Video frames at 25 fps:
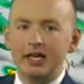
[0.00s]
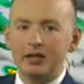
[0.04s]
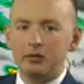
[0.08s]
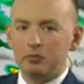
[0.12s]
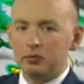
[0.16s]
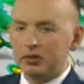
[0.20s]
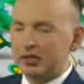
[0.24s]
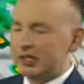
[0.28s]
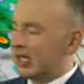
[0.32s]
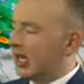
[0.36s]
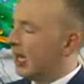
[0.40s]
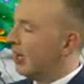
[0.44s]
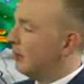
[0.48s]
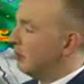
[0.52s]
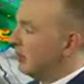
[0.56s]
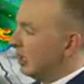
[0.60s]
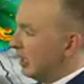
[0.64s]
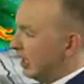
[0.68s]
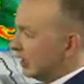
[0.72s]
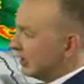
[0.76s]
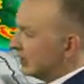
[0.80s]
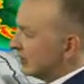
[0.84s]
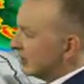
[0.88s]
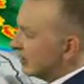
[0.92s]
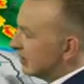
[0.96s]
And what that
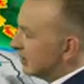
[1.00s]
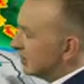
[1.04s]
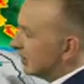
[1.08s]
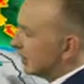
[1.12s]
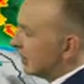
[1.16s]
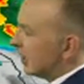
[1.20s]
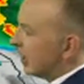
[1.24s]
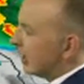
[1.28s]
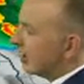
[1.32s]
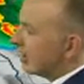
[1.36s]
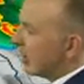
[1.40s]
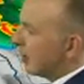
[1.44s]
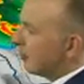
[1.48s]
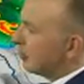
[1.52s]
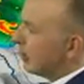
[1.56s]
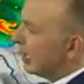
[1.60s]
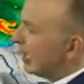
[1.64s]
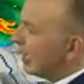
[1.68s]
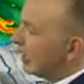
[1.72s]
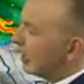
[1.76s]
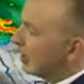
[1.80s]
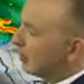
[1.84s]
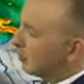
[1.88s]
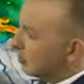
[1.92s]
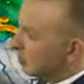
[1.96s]
means is uh, that
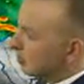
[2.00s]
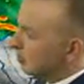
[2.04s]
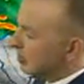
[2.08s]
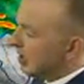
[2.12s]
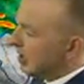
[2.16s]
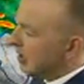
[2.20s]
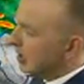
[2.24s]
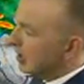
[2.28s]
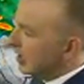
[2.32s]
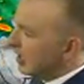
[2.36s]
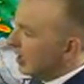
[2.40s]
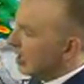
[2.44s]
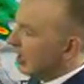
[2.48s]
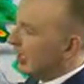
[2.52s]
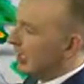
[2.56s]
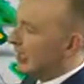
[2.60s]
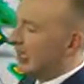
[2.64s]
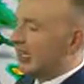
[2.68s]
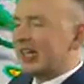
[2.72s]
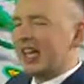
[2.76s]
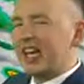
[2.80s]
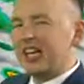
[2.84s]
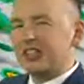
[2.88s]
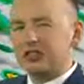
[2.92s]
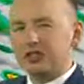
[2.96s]
pink would be an
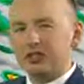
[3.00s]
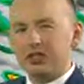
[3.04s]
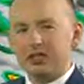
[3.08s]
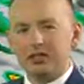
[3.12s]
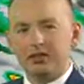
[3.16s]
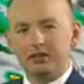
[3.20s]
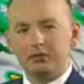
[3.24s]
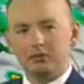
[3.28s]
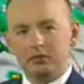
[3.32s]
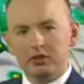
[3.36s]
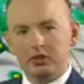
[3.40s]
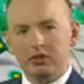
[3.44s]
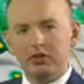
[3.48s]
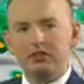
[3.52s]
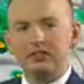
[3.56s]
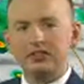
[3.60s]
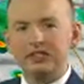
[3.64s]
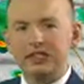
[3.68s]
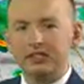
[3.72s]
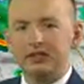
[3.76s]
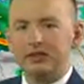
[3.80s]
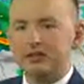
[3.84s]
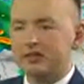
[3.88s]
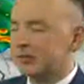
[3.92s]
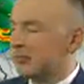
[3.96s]
indication that we could
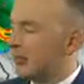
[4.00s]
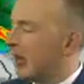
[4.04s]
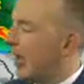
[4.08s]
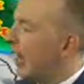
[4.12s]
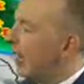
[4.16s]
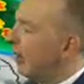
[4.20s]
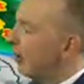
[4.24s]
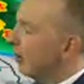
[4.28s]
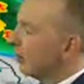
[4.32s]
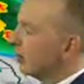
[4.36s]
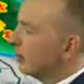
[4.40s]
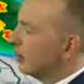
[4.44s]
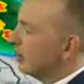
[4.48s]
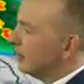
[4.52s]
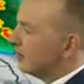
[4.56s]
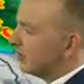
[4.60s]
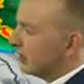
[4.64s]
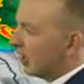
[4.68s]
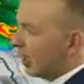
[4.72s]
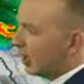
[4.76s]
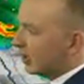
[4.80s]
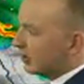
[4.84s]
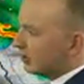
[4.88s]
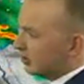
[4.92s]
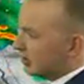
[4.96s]
see some hail, if
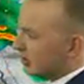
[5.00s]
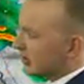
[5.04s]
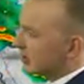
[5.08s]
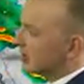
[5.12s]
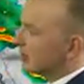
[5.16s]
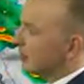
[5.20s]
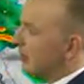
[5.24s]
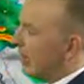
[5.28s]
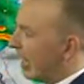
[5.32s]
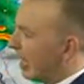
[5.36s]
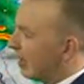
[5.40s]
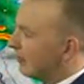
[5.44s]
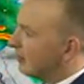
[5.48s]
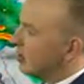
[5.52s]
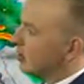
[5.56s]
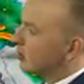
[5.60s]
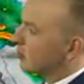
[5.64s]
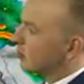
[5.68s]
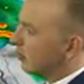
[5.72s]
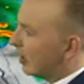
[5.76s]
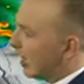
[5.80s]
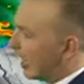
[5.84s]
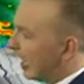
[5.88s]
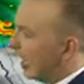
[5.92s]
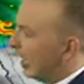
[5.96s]
not just some heavy
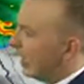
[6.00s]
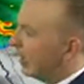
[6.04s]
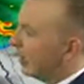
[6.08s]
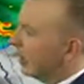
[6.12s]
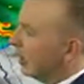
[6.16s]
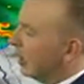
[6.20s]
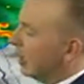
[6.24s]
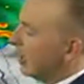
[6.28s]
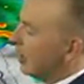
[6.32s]
rain.